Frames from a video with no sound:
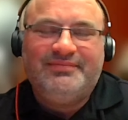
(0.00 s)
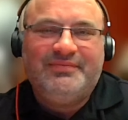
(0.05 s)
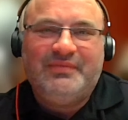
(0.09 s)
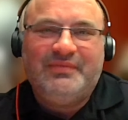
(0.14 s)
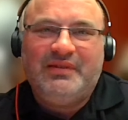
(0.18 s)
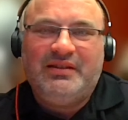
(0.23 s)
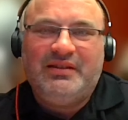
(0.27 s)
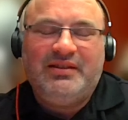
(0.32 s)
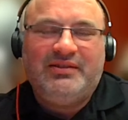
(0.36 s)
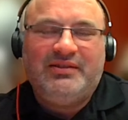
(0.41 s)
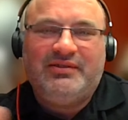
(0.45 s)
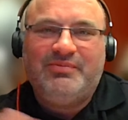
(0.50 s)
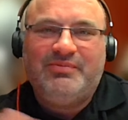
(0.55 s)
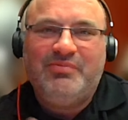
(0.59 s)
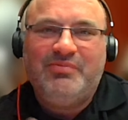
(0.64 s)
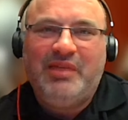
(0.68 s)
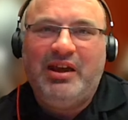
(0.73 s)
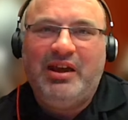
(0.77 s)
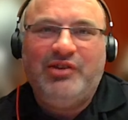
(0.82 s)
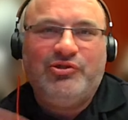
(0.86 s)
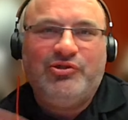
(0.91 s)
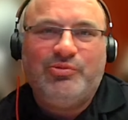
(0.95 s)
this
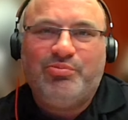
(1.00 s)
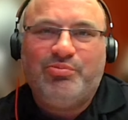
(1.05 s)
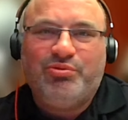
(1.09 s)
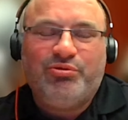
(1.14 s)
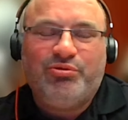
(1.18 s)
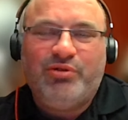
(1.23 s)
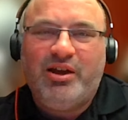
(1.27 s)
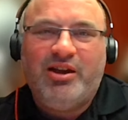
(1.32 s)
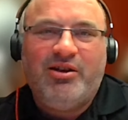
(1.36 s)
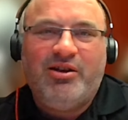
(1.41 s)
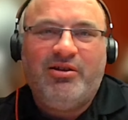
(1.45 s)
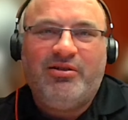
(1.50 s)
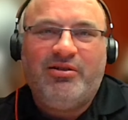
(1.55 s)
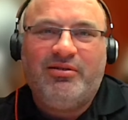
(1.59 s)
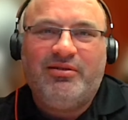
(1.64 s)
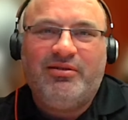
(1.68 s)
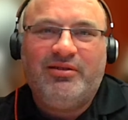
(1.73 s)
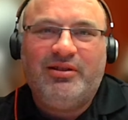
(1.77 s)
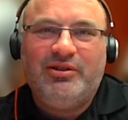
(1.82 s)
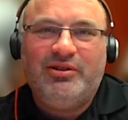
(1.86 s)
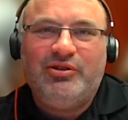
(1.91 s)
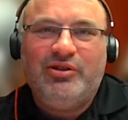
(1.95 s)
major prayer
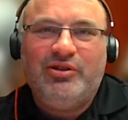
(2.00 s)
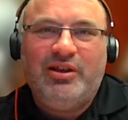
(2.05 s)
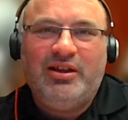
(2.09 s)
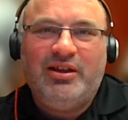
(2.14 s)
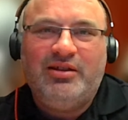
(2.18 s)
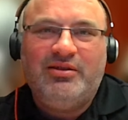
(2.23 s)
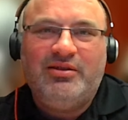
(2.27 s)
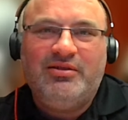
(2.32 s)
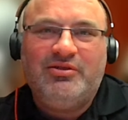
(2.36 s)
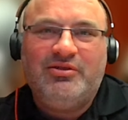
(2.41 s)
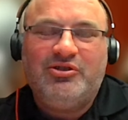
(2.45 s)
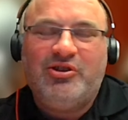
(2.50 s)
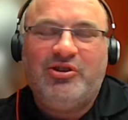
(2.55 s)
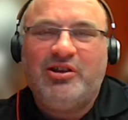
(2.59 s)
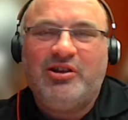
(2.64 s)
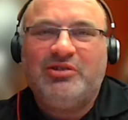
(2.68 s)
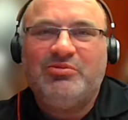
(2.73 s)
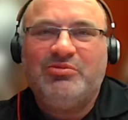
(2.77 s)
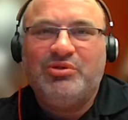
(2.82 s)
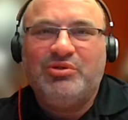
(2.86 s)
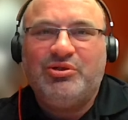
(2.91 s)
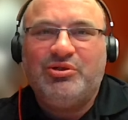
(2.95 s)
and and
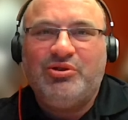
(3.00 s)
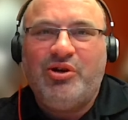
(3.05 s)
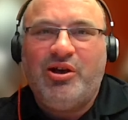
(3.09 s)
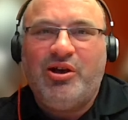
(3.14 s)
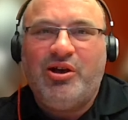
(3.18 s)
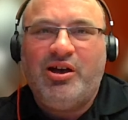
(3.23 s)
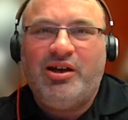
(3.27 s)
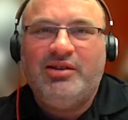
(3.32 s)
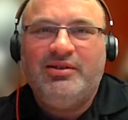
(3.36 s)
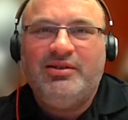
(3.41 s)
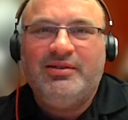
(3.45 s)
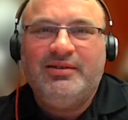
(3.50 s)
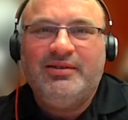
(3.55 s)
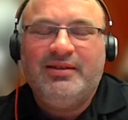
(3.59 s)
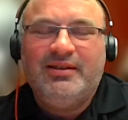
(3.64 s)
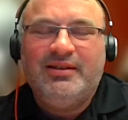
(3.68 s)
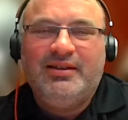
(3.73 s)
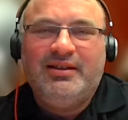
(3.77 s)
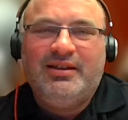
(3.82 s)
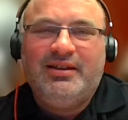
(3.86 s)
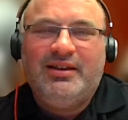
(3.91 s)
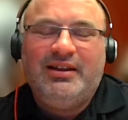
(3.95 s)
talking god
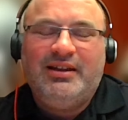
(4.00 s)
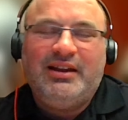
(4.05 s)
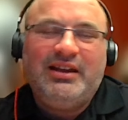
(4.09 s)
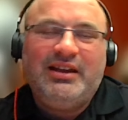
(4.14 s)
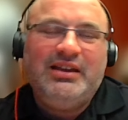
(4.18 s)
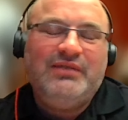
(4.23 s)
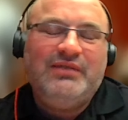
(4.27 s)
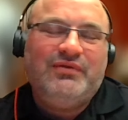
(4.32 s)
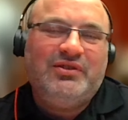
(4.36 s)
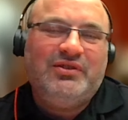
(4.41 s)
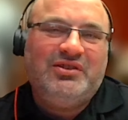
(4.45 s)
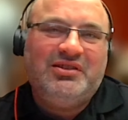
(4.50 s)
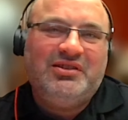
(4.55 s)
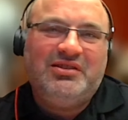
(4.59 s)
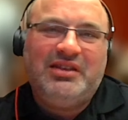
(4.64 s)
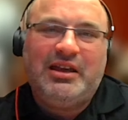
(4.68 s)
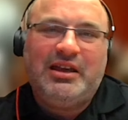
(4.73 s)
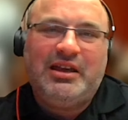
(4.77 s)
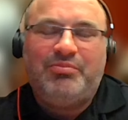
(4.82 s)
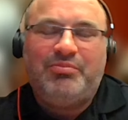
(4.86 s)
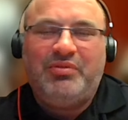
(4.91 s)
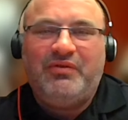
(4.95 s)
and i even did
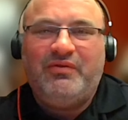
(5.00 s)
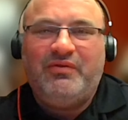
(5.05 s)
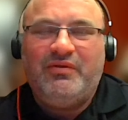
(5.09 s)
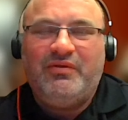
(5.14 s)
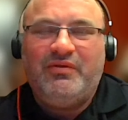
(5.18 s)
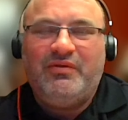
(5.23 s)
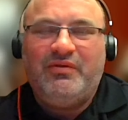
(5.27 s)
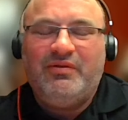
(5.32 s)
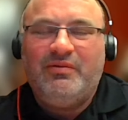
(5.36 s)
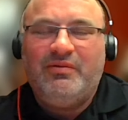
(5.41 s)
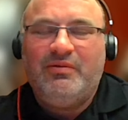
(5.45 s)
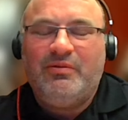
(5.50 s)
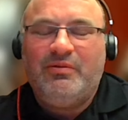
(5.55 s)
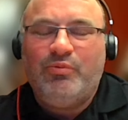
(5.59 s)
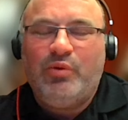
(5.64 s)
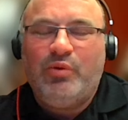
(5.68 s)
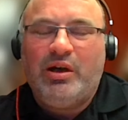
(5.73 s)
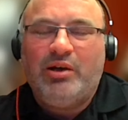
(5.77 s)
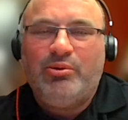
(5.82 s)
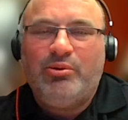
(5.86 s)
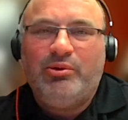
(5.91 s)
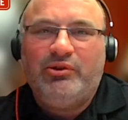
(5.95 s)
that be,
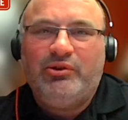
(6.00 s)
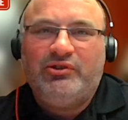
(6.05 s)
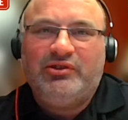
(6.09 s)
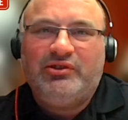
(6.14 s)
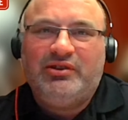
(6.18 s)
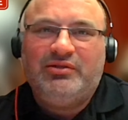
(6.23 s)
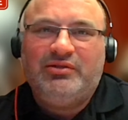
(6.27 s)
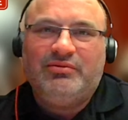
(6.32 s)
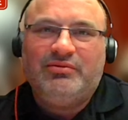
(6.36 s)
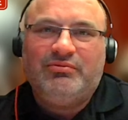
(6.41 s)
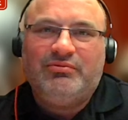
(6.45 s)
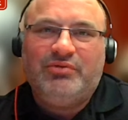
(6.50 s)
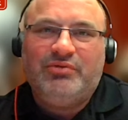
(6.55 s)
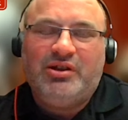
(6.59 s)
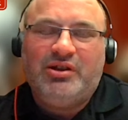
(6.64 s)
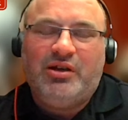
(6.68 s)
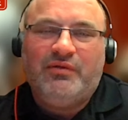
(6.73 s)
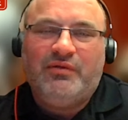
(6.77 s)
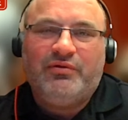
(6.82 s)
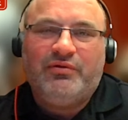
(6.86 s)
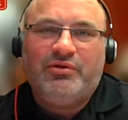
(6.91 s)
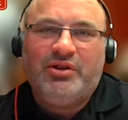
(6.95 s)
while i was in
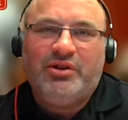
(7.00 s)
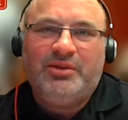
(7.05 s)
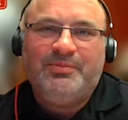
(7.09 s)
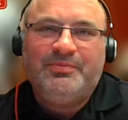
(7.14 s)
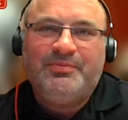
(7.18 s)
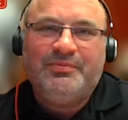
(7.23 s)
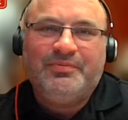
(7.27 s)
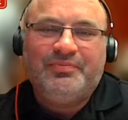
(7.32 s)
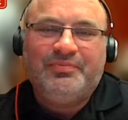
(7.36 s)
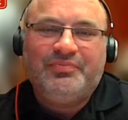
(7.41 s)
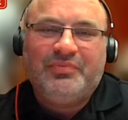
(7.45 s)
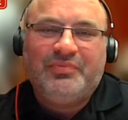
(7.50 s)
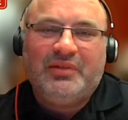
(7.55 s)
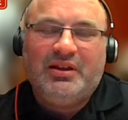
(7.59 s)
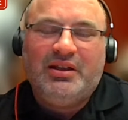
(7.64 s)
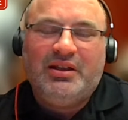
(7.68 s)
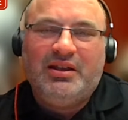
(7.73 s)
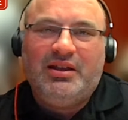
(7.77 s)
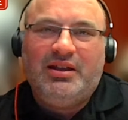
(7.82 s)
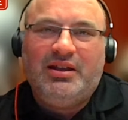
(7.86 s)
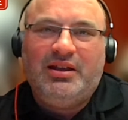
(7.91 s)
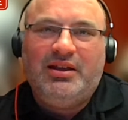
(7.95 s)
recovery
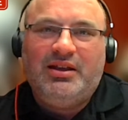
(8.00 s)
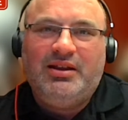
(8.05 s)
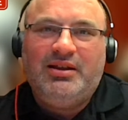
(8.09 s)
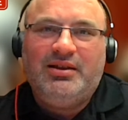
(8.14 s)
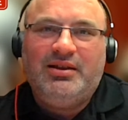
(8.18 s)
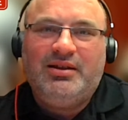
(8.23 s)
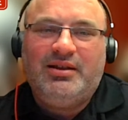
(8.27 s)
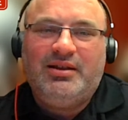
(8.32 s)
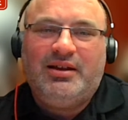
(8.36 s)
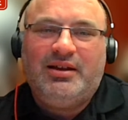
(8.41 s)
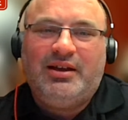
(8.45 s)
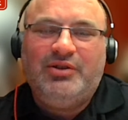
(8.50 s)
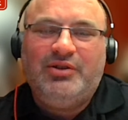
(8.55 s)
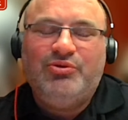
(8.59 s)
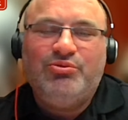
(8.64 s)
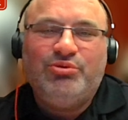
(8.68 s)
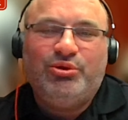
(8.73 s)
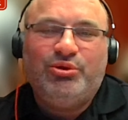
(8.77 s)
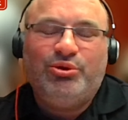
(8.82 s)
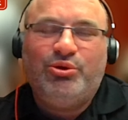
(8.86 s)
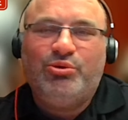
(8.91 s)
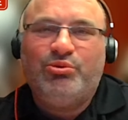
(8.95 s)
and i knew the
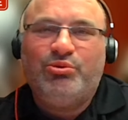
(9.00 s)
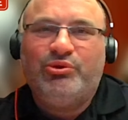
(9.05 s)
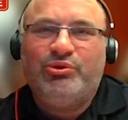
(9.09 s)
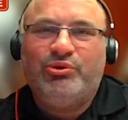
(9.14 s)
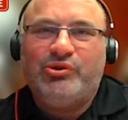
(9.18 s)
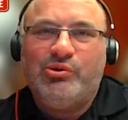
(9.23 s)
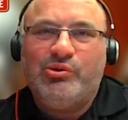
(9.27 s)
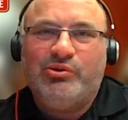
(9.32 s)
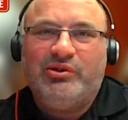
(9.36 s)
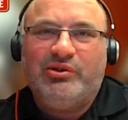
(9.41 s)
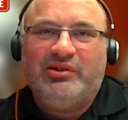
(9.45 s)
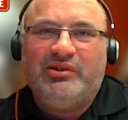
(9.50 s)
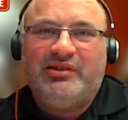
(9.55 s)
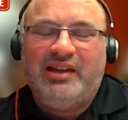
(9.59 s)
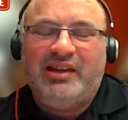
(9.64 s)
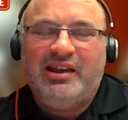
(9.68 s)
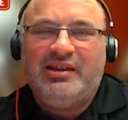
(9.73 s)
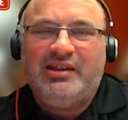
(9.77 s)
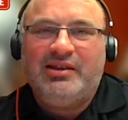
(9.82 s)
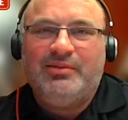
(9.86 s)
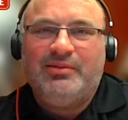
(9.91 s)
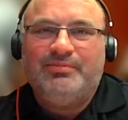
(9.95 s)
lord was going to
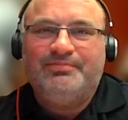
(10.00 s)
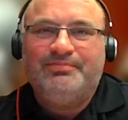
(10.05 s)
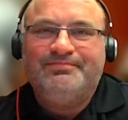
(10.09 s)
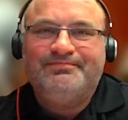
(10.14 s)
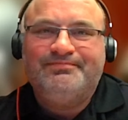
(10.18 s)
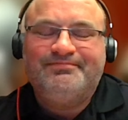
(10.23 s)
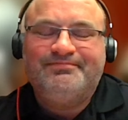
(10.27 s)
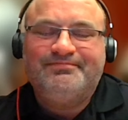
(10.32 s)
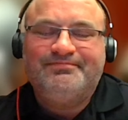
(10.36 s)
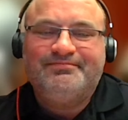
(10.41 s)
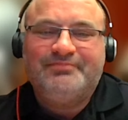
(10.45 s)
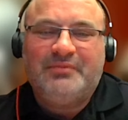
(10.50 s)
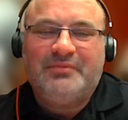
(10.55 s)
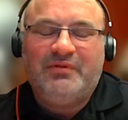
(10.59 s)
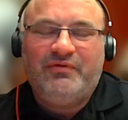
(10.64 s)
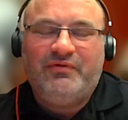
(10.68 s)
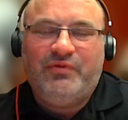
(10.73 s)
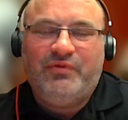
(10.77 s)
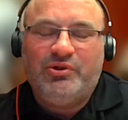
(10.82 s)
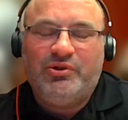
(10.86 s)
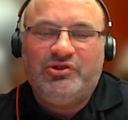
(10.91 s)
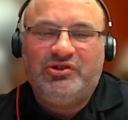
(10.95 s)
take him
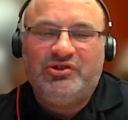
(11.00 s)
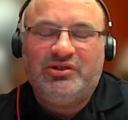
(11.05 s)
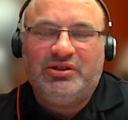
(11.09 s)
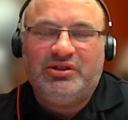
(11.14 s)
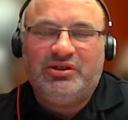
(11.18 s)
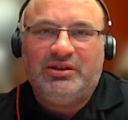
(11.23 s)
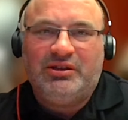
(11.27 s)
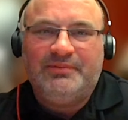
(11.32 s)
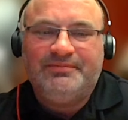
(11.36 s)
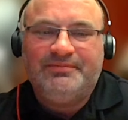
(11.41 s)
unfortunately